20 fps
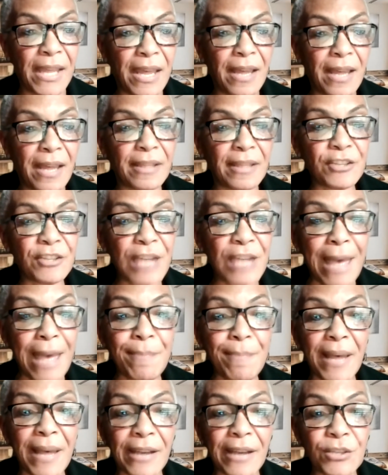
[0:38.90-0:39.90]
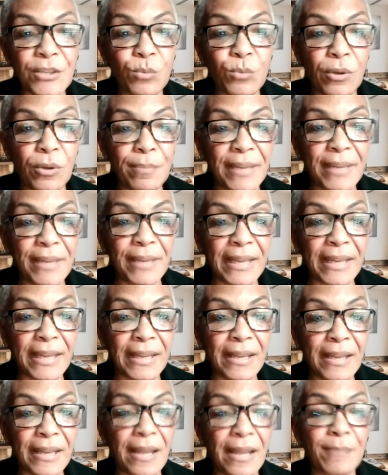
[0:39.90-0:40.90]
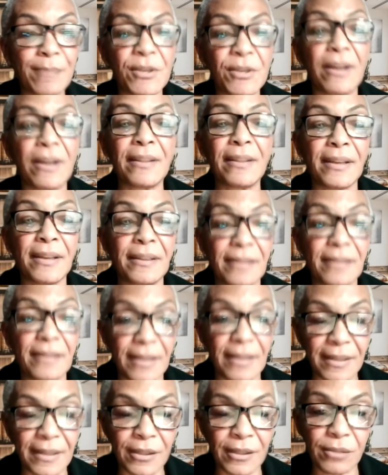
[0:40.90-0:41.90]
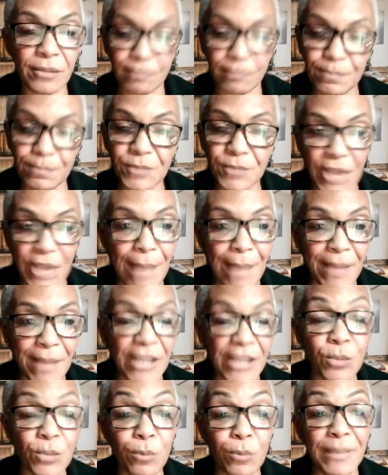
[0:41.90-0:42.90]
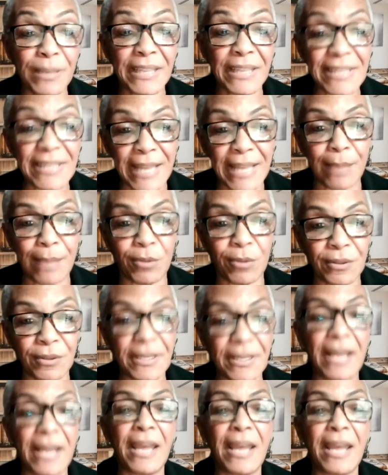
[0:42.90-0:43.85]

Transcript: The chat box will be, the chat box will be disabled.